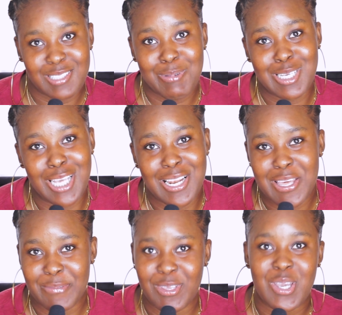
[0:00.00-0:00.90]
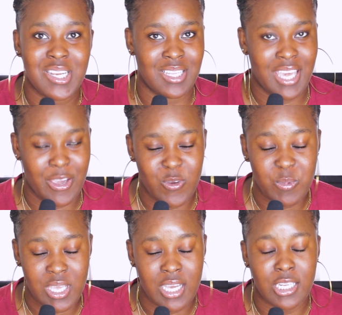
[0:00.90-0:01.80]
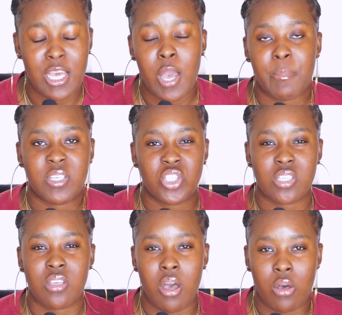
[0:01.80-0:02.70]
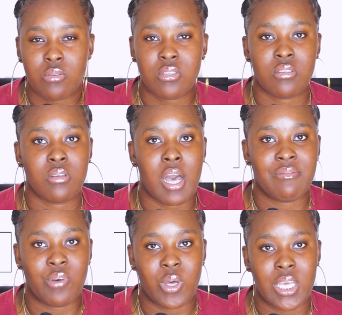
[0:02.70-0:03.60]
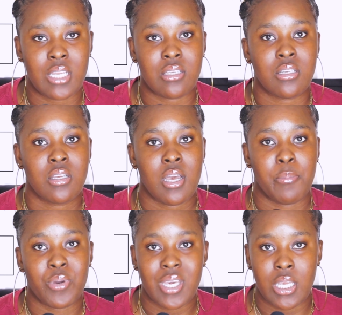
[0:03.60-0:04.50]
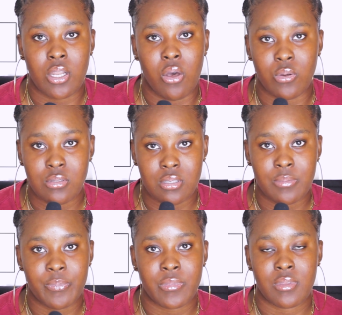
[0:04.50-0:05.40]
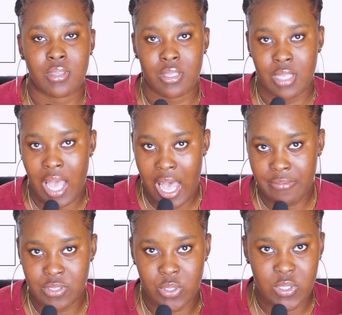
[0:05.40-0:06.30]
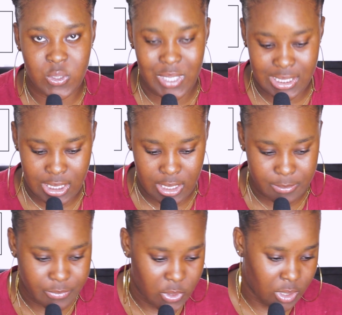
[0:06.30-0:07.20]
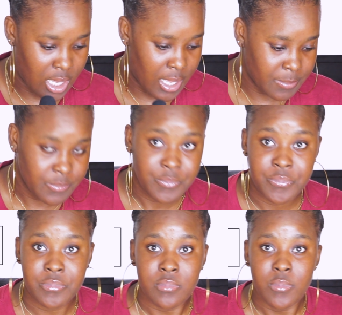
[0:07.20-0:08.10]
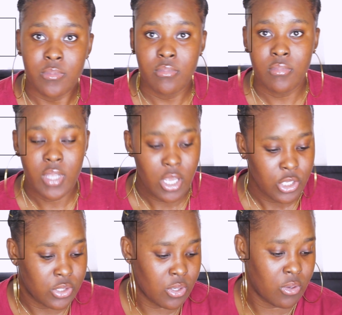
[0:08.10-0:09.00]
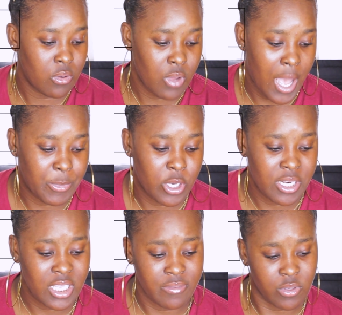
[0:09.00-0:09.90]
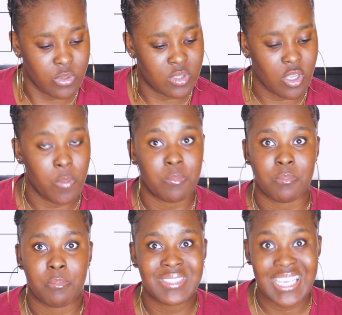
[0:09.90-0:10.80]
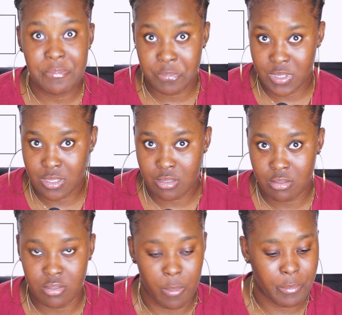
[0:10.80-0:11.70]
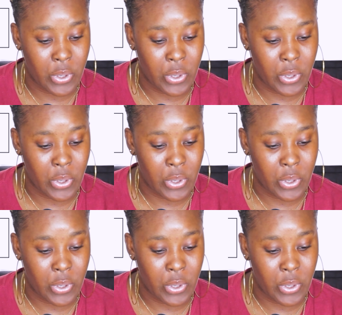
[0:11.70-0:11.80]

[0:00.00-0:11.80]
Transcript: especially if you're in the caribbean but just how to avoid breaking out after sweating okay so I'm going to give you some tips, some